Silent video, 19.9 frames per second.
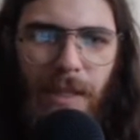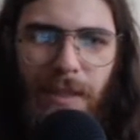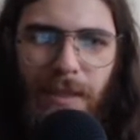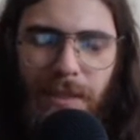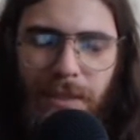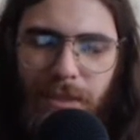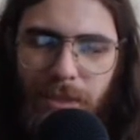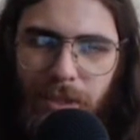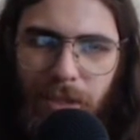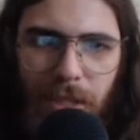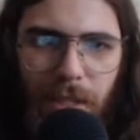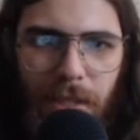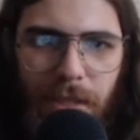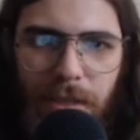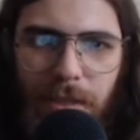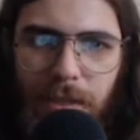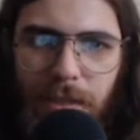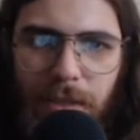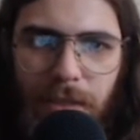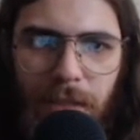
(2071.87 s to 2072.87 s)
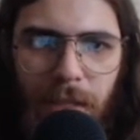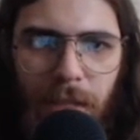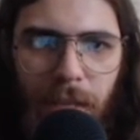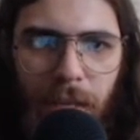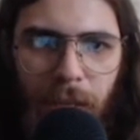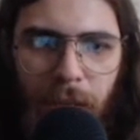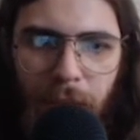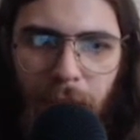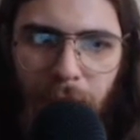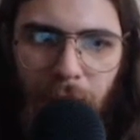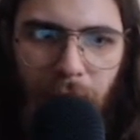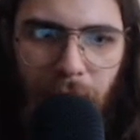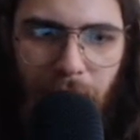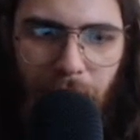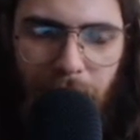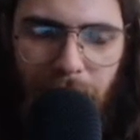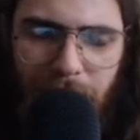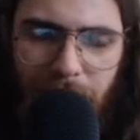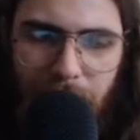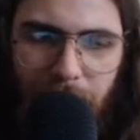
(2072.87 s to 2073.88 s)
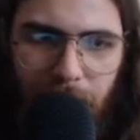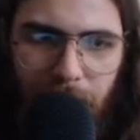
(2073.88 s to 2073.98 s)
It's just it has